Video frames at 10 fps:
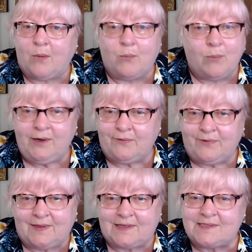a
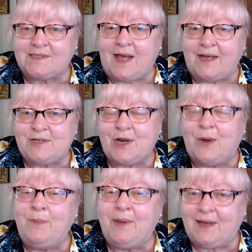wonderful little
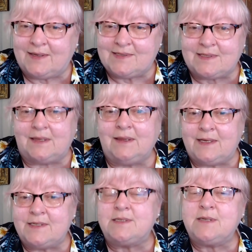slideshow because
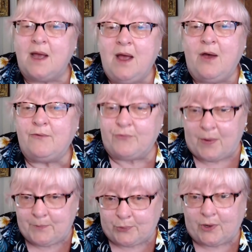Liz
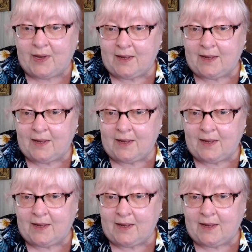from